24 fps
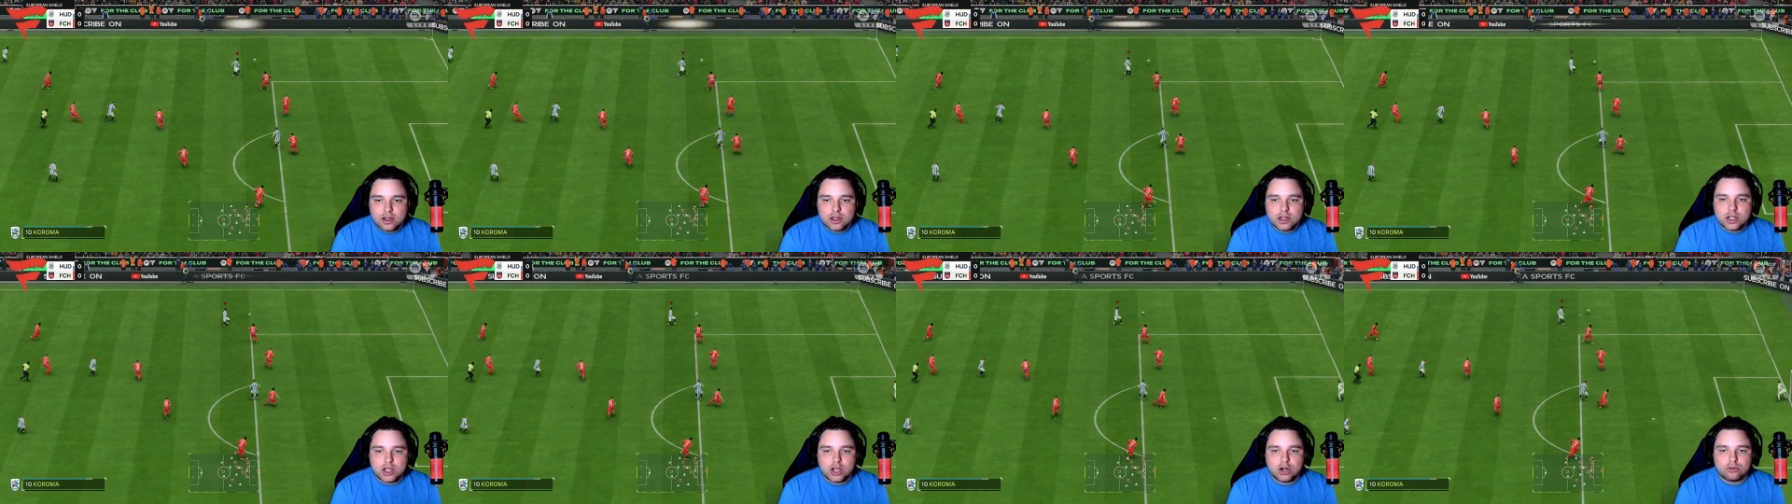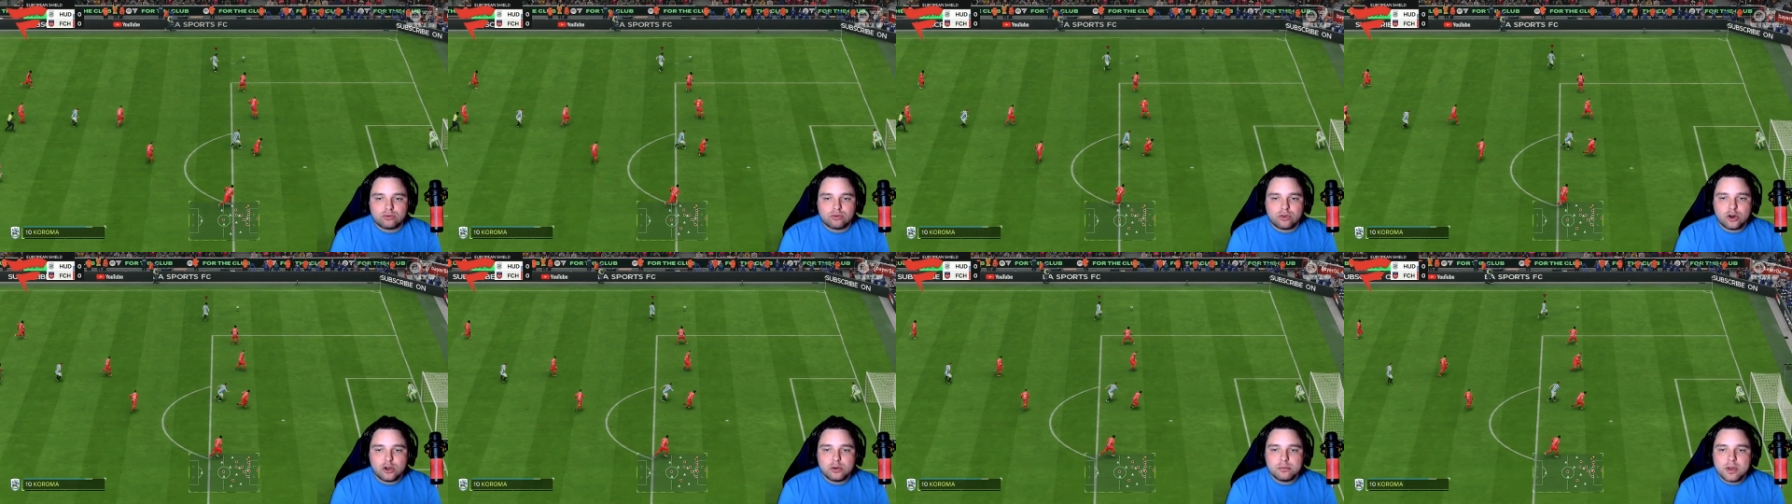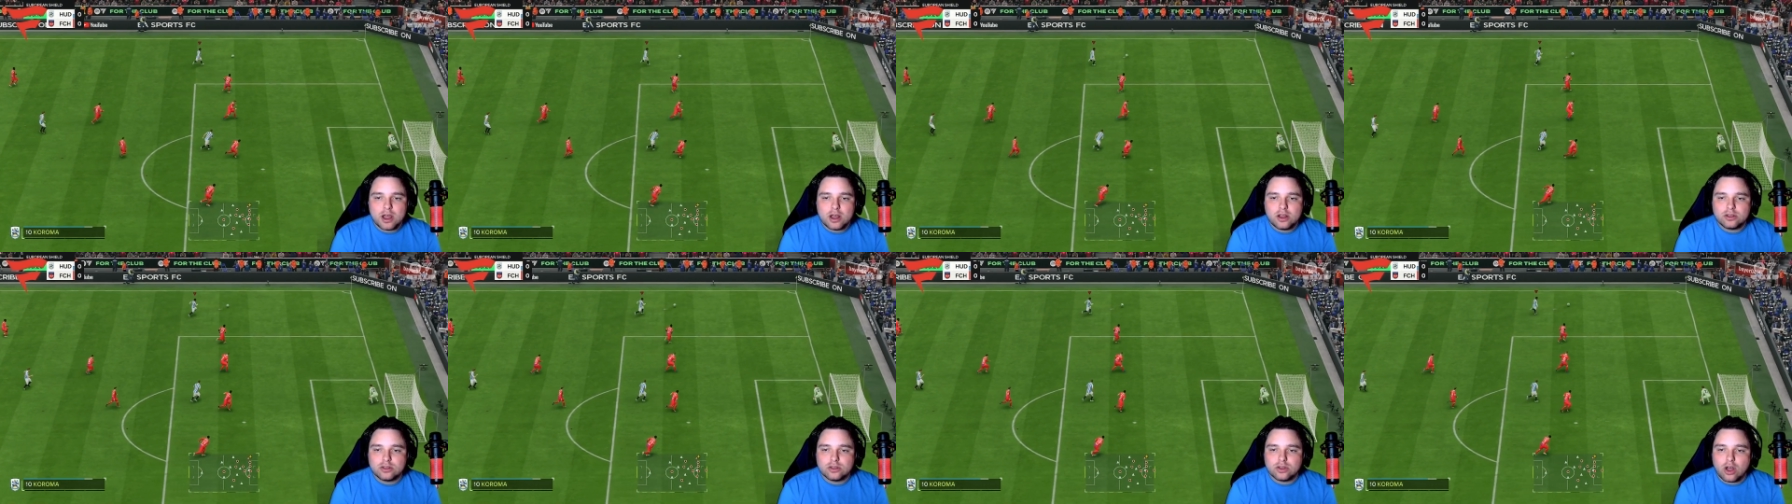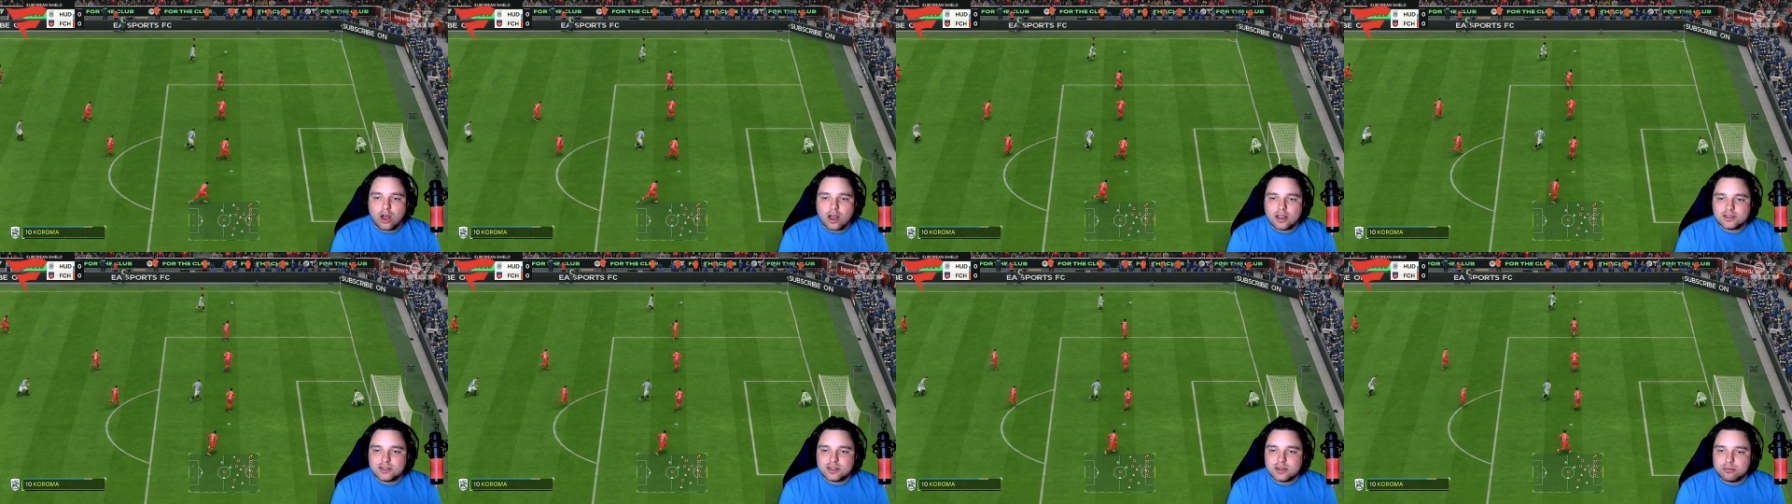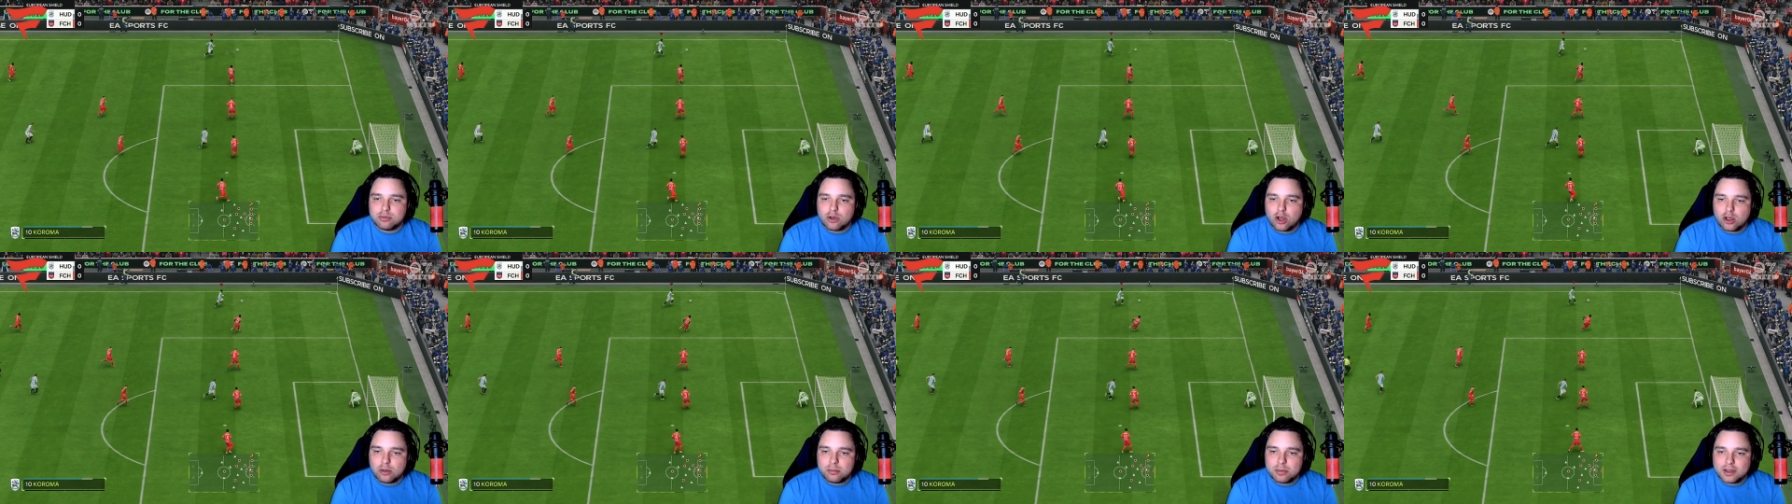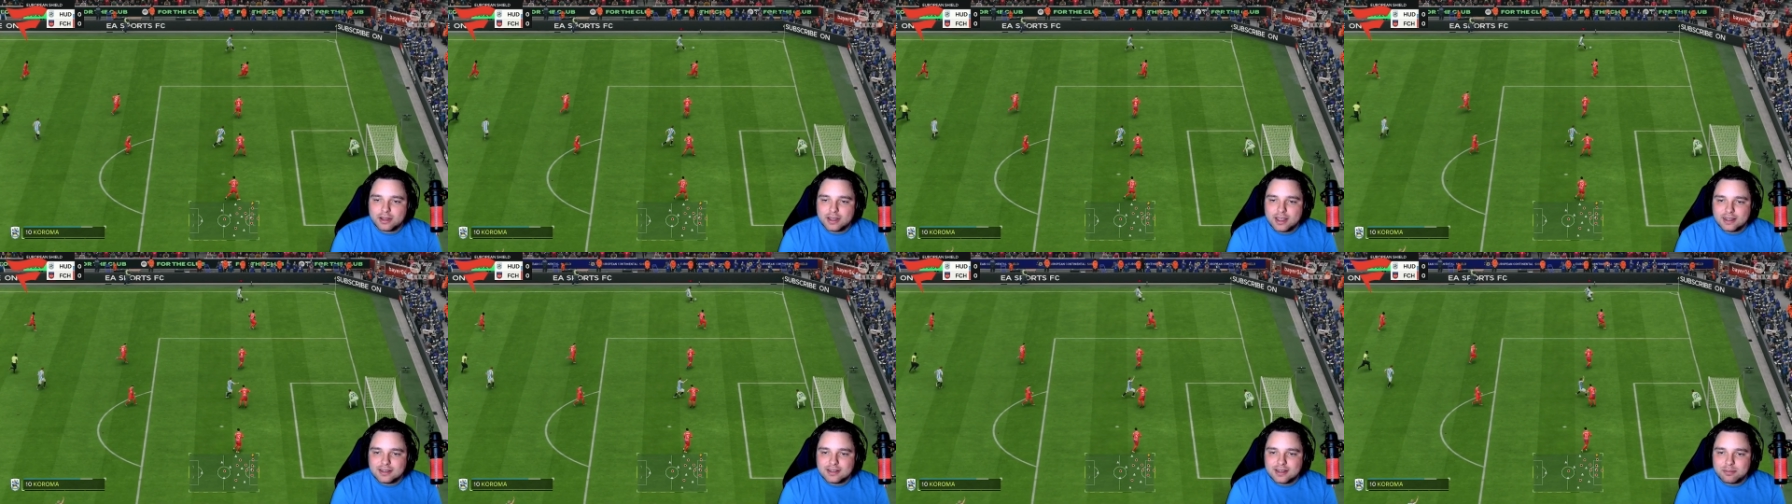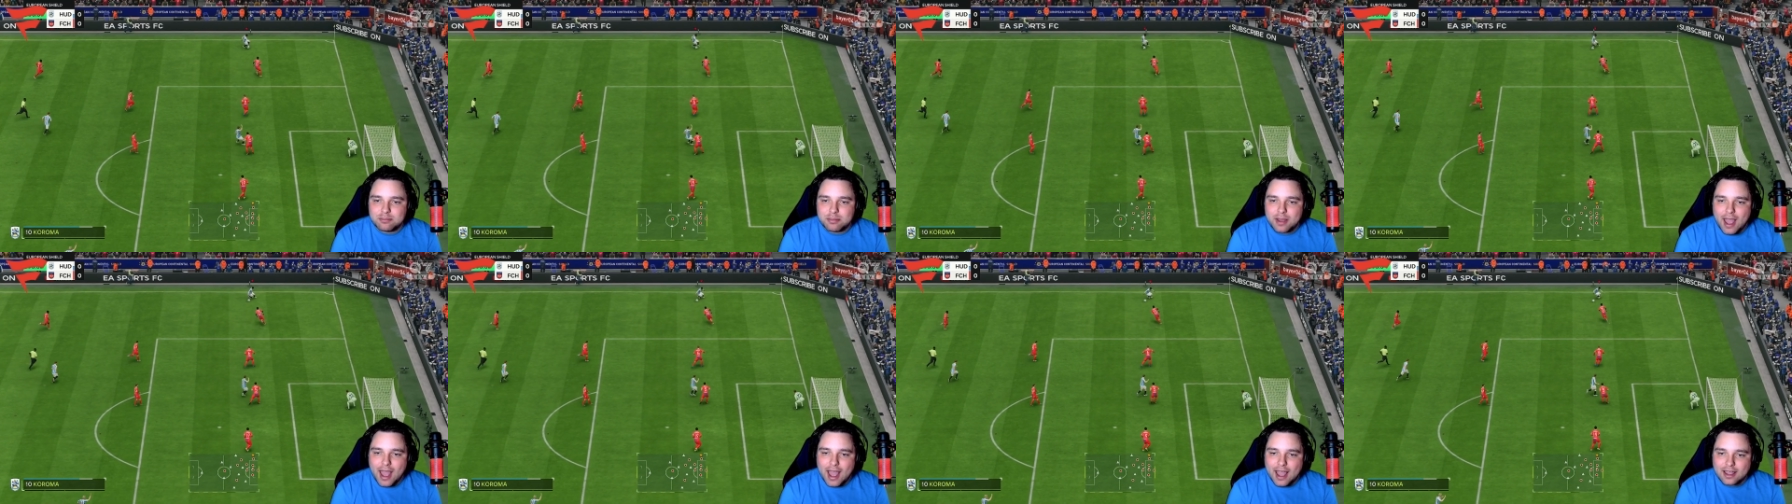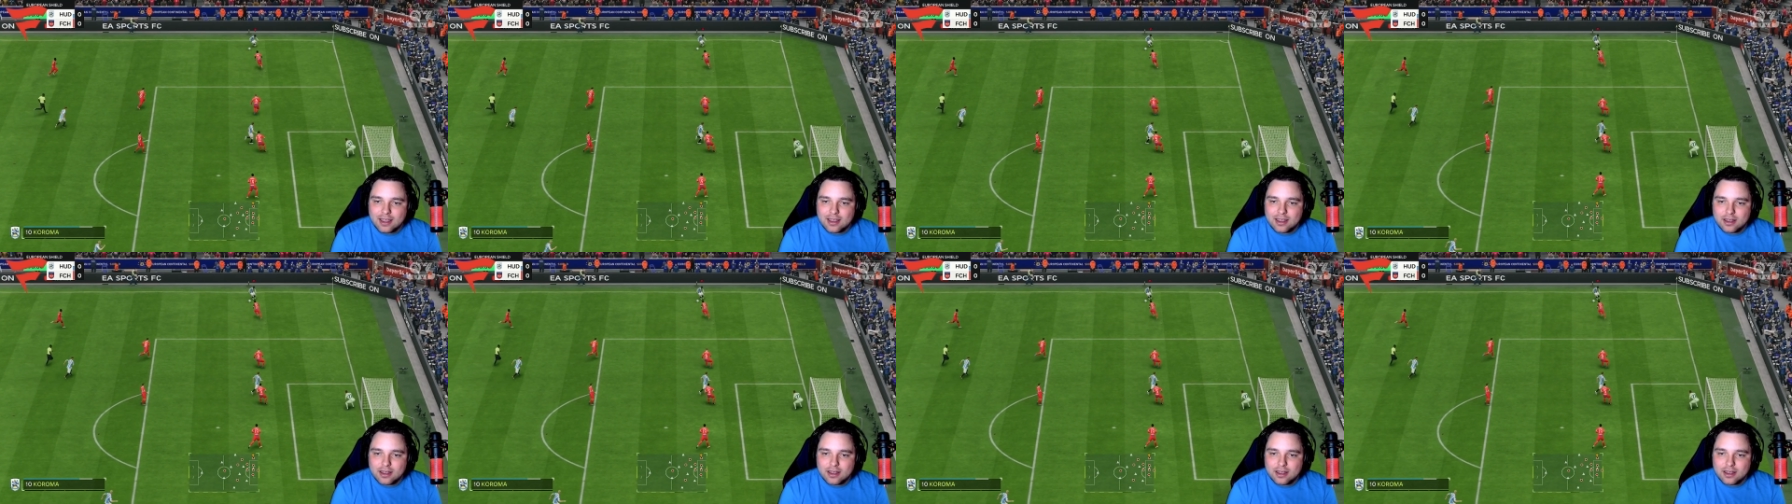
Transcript: Karoma lost the ball but gets it back.